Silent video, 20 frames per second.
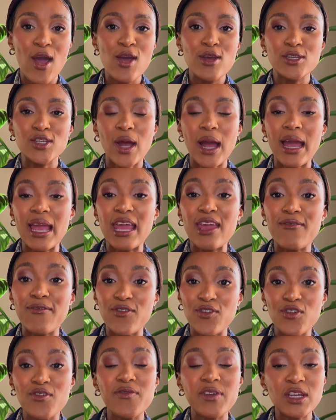So if
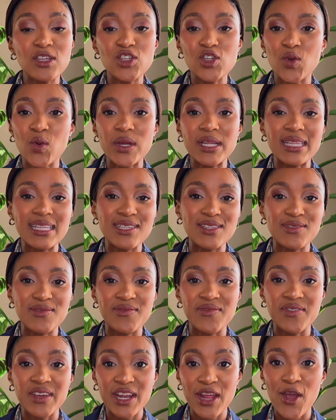you've enjoyed this
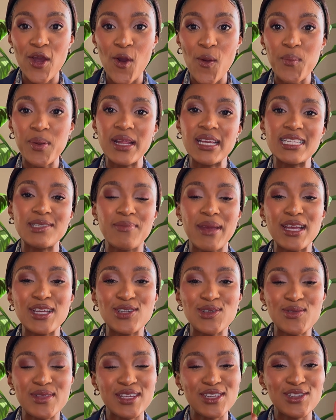video, please make
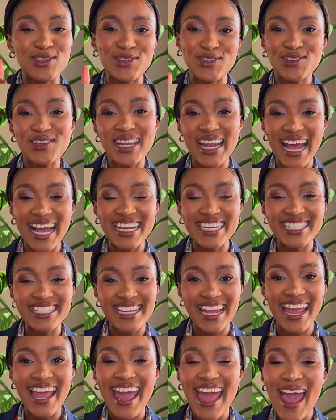sure that you do like,
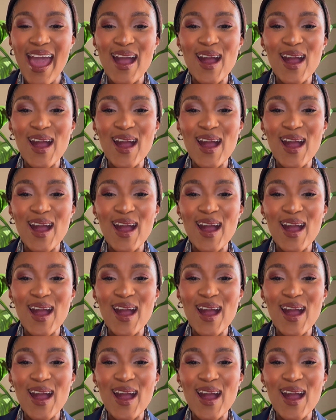share,